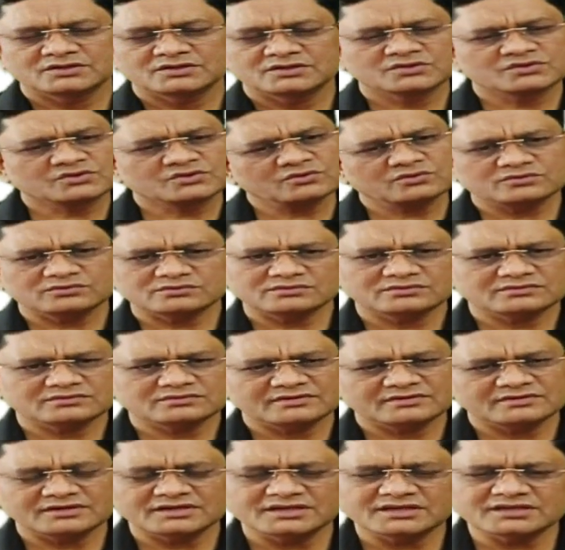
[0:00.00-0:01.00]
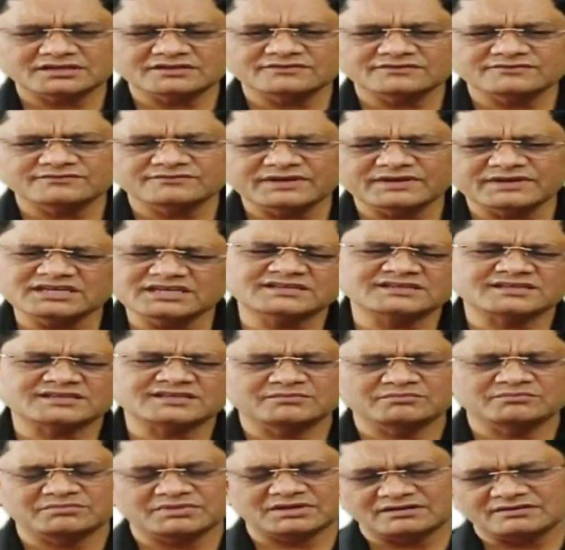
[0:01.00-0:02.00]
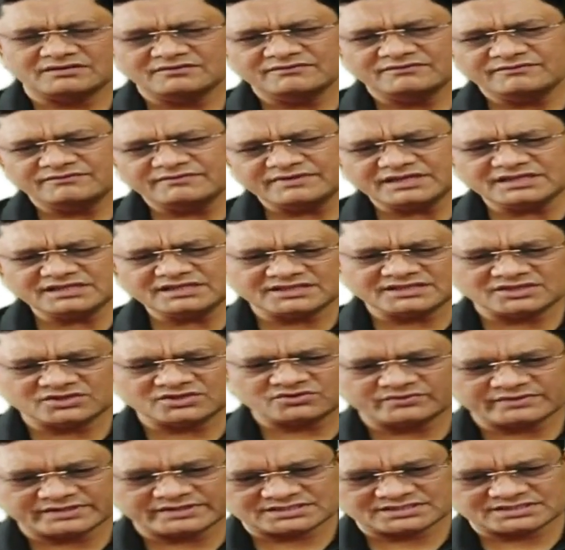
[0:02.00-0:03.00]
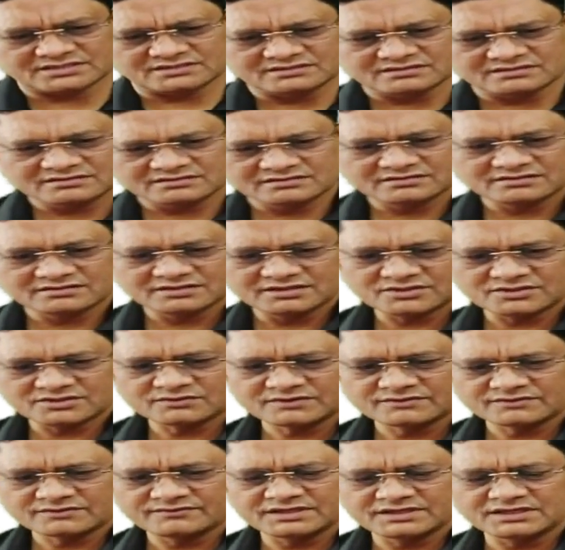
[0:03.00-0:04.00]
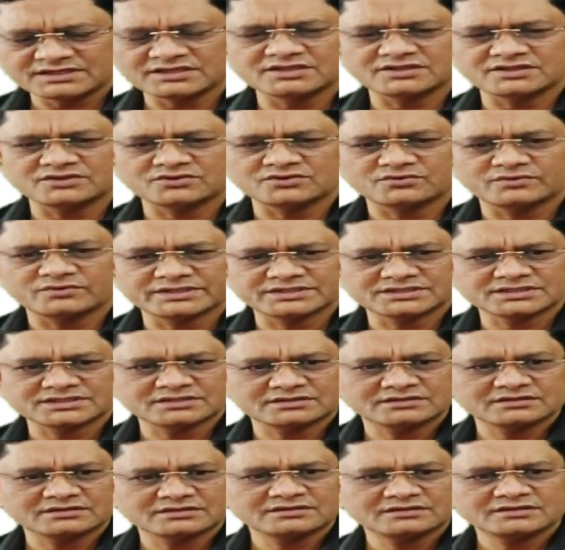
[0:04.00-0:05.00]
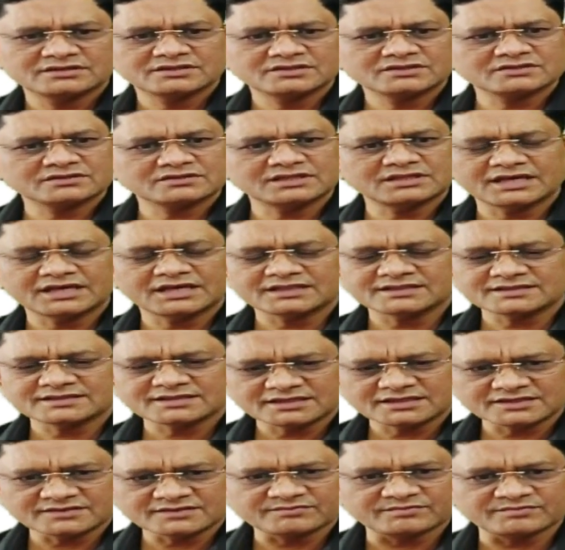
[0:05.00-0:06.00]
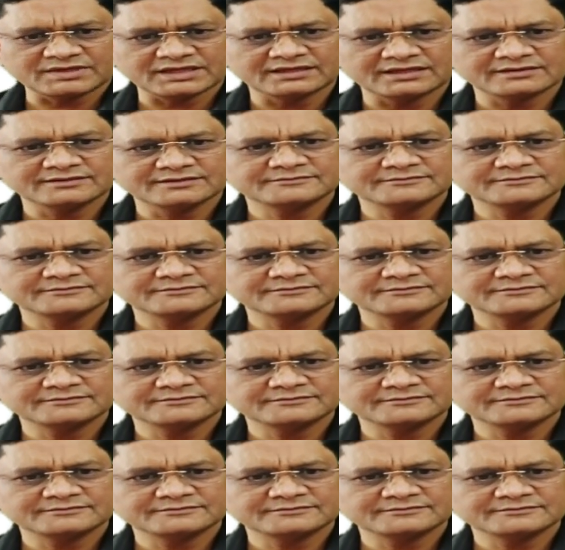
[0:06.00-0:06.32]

So it is very simple, very easy question. It was very easy question. So the answer is B.